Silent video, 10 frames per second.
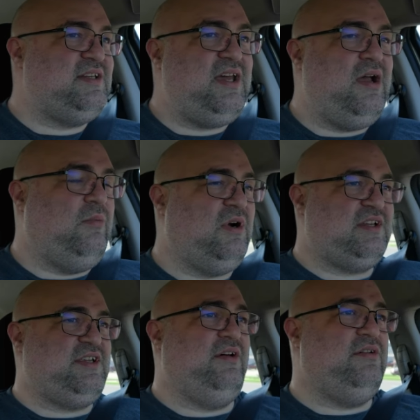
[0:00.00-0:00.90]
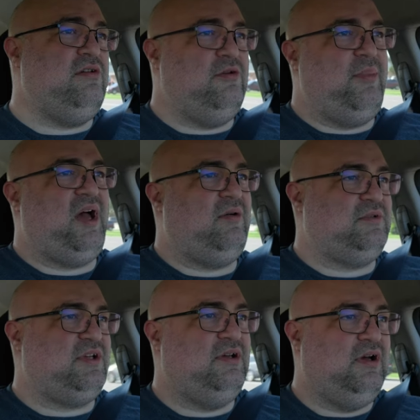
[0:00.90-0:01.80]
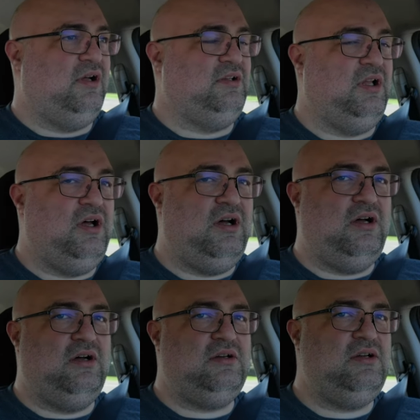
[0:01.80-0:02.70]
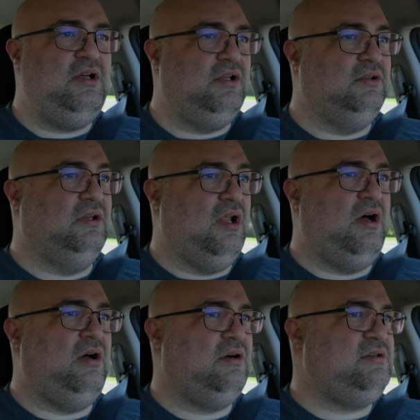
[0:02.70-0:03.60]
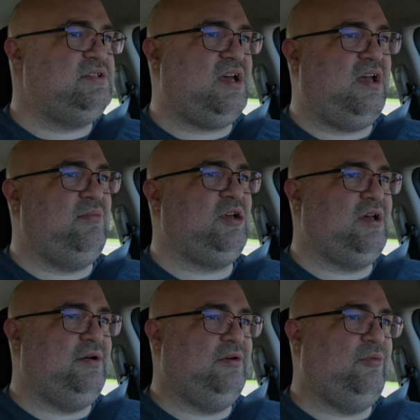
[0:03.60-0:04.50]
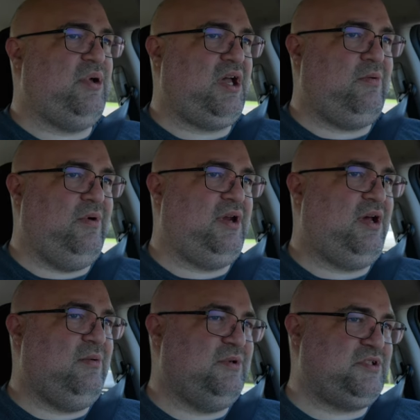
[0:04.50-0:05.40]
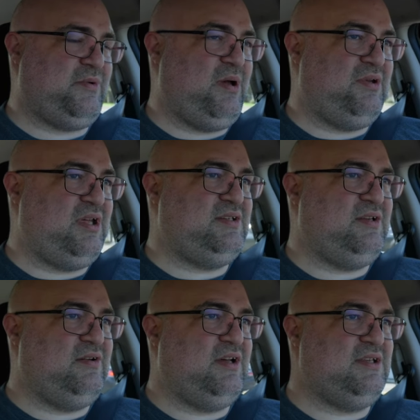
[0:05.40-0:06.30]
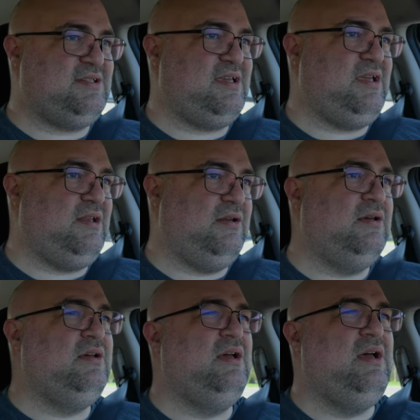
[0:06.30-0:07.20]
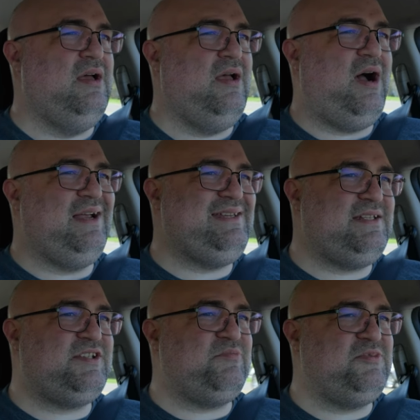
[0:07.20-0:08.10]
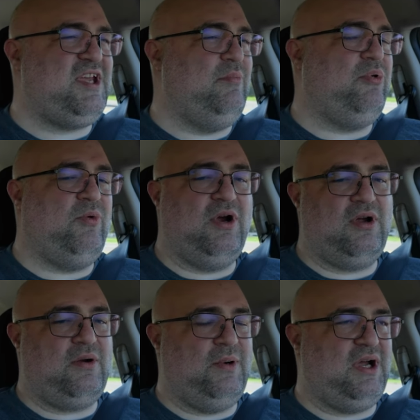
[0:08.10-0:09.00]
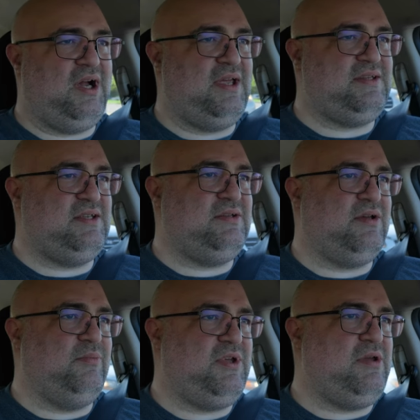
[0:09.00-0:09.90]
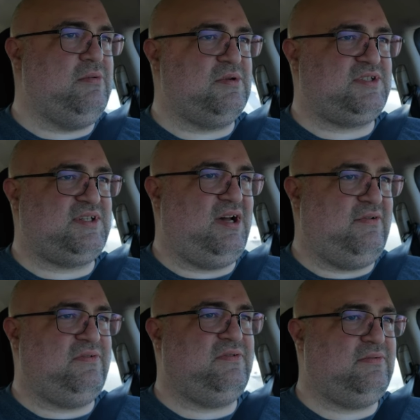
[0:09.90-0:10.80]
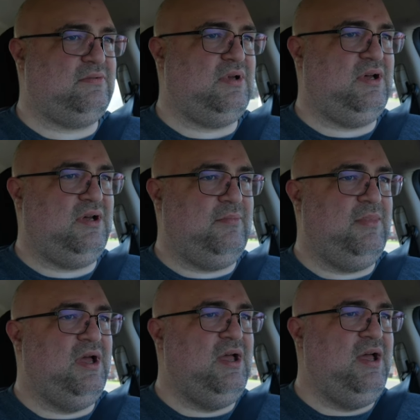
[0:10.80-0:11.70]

Today, I want to tell you about a long, long time ago, back when I was around 18 or 19. I did some temp work where I did computer stuff. Um,